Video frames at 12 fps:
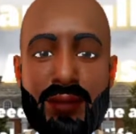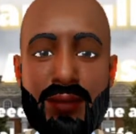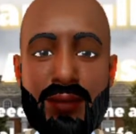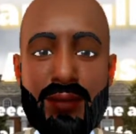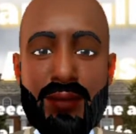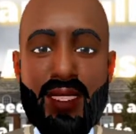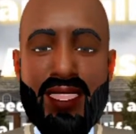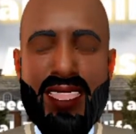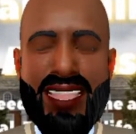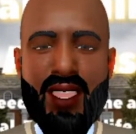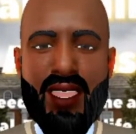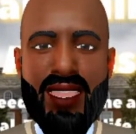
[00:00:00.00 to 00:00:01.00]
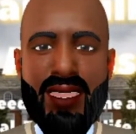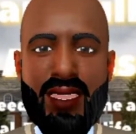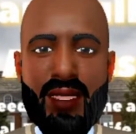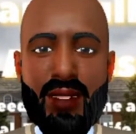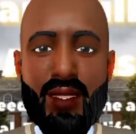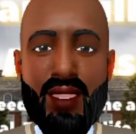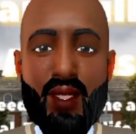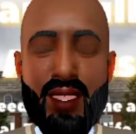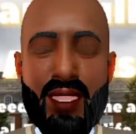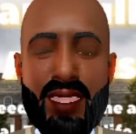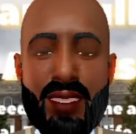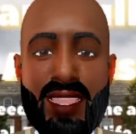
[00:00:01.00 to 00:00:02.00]
and Parent LLC would
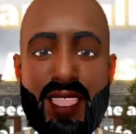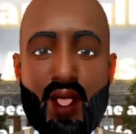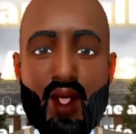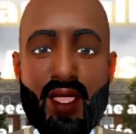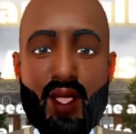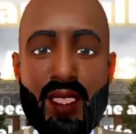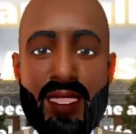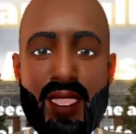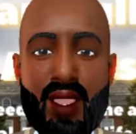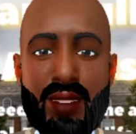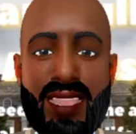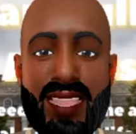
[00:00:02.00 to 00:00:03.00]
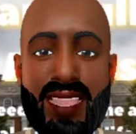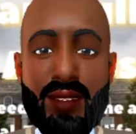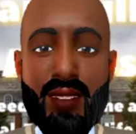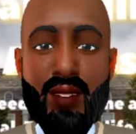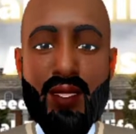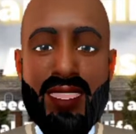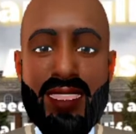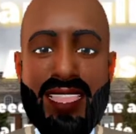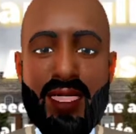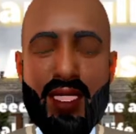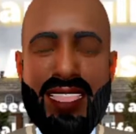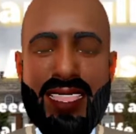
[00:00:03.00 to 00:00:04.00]
be the owner of that
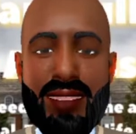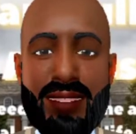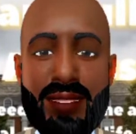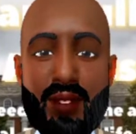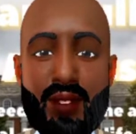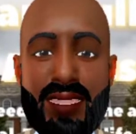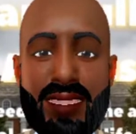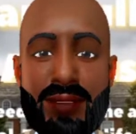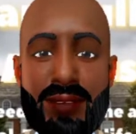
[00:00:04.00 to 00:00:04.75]
subsidiary LLC.